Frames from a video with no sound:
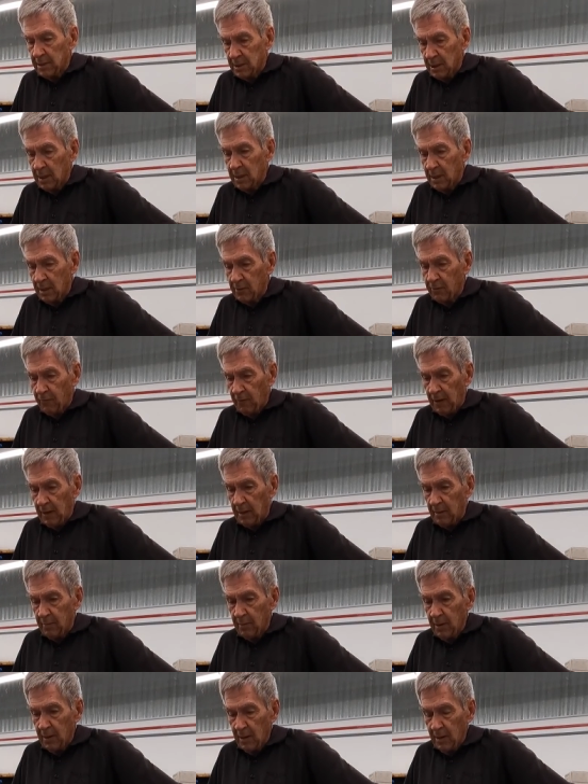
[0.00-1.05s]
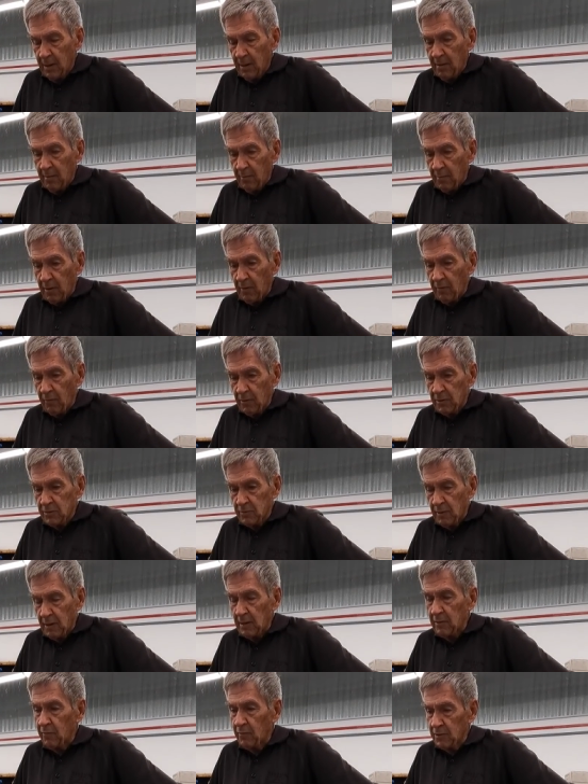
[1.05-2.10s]
That that's fine, but every once in a
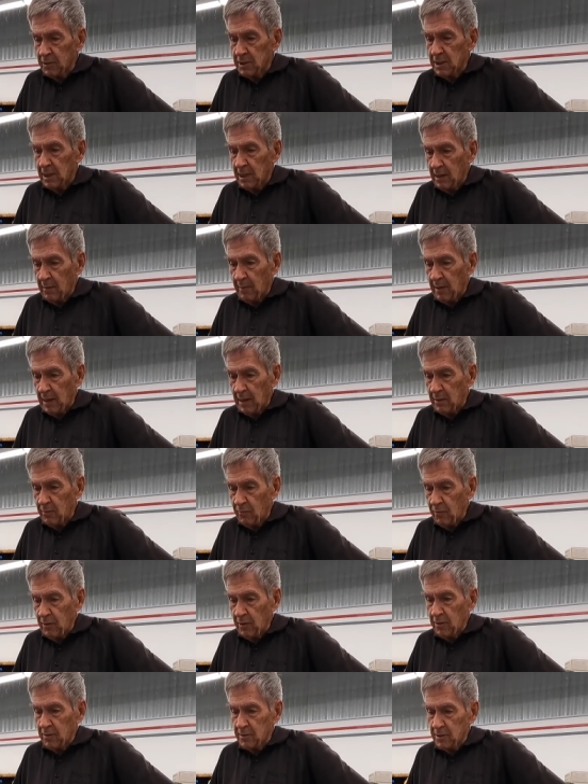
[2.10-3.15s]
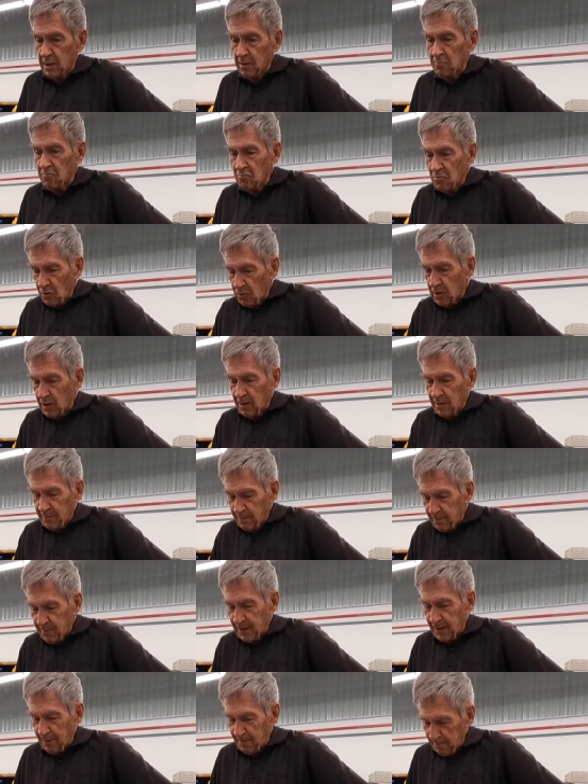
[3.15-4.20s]
while you want to sit down behind the wheel and say, okay,
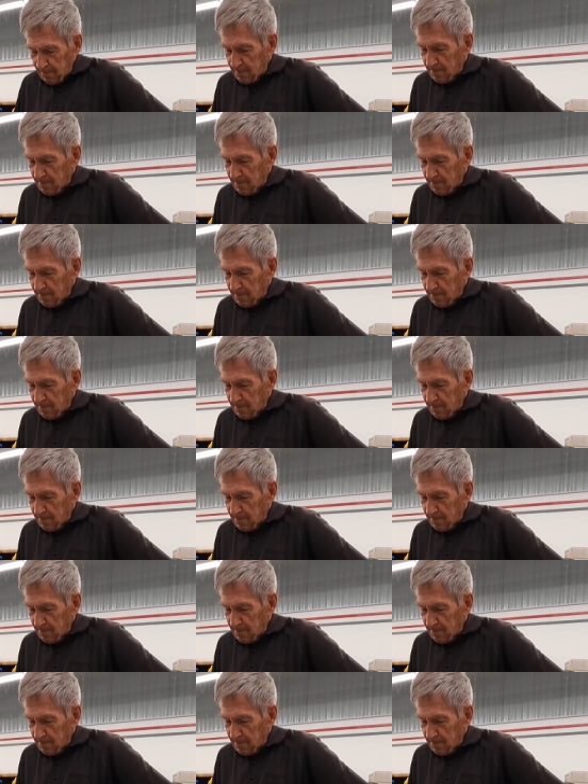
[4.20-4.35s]
yeah.